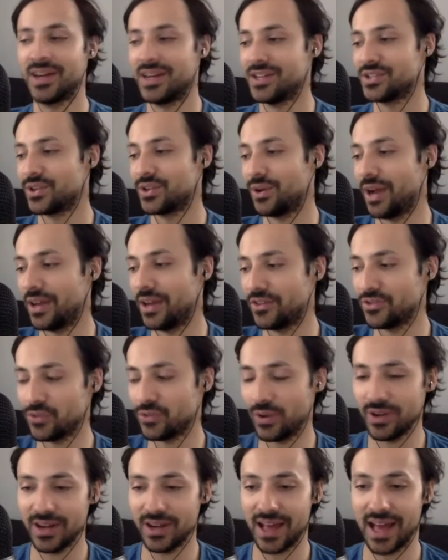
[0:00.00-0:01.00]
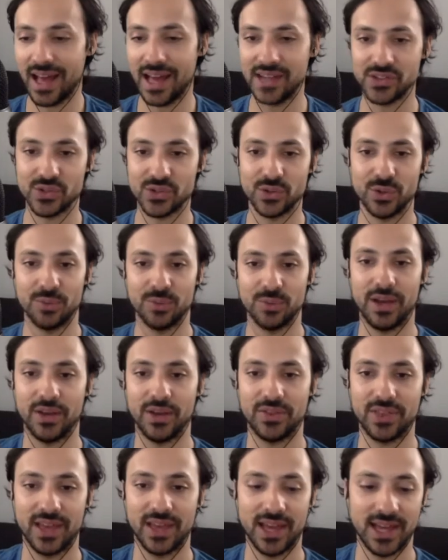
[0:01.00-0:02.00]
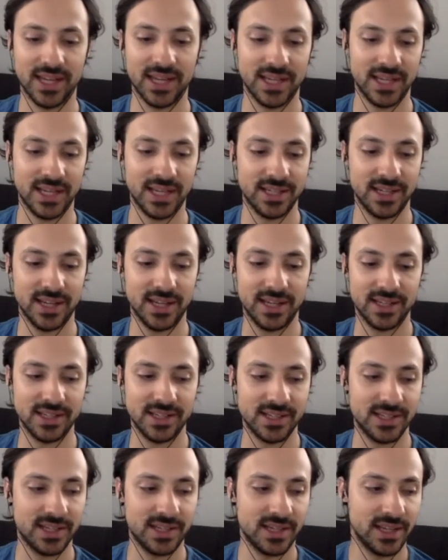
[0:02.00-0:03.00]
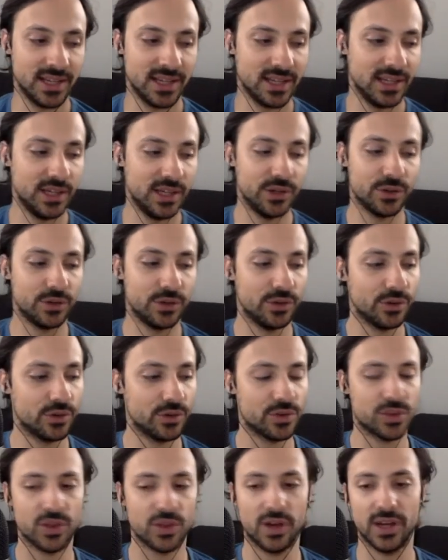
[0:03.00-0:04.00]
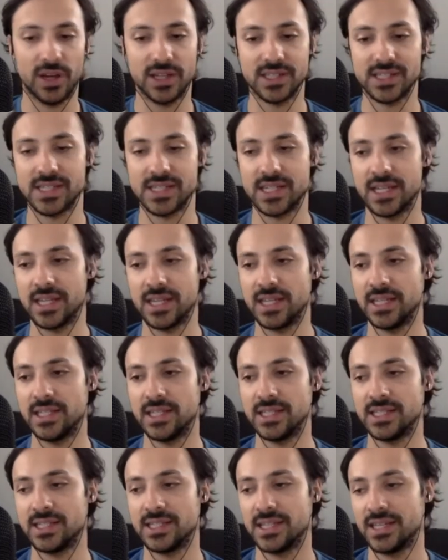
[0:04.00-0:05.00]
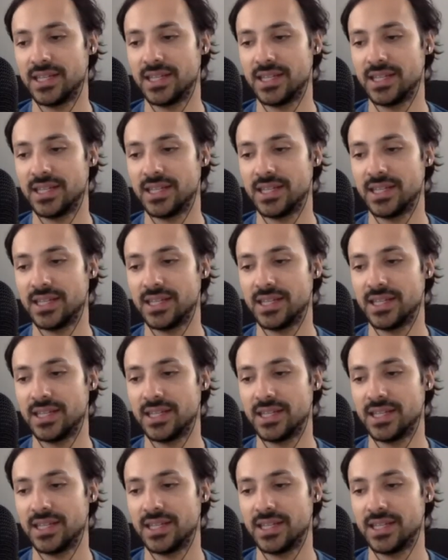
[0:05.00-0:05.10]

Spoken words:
So I just wanted to ask you about that and hear your thoughts. And